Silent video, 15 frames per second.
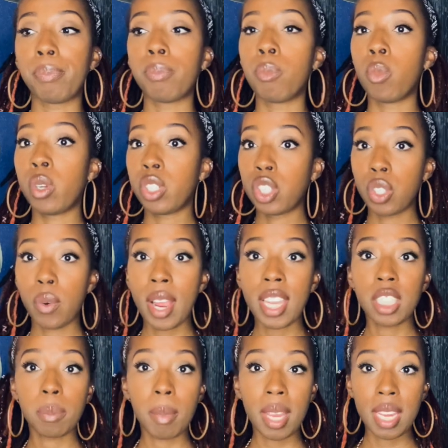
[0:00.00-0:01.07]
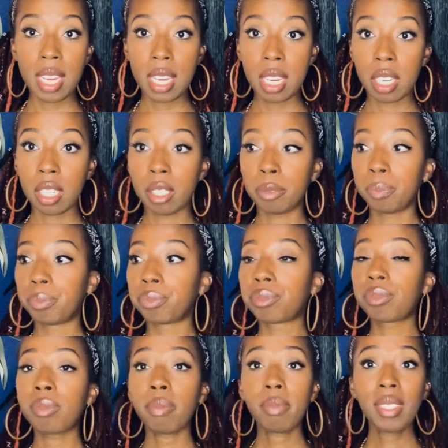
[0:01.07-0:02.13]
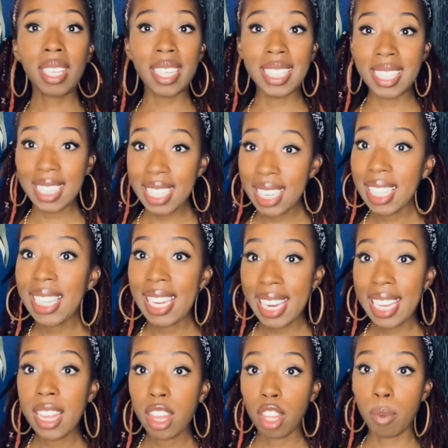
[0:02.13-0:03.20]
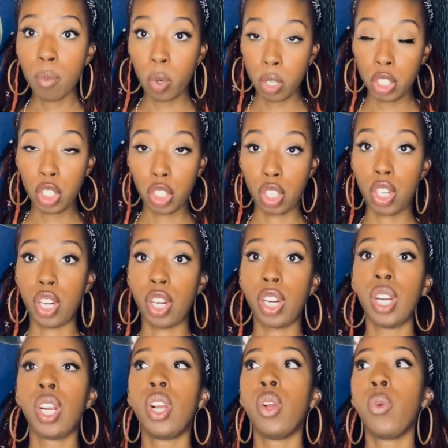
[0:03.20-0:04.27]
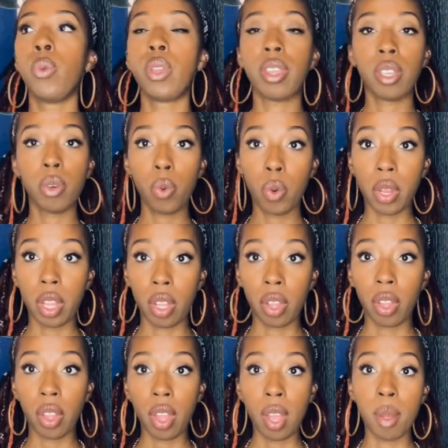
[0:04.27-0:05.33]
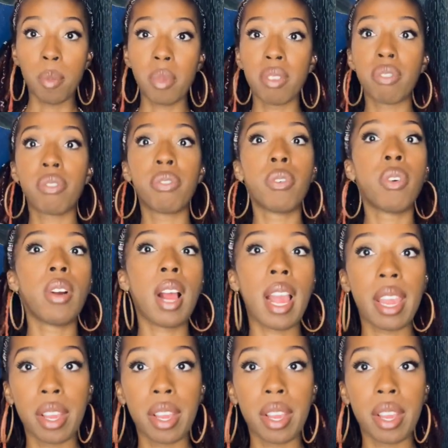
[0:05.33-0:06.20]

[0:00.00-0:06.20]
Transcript: Moisturize my hair, seal in the moisture with an oil before I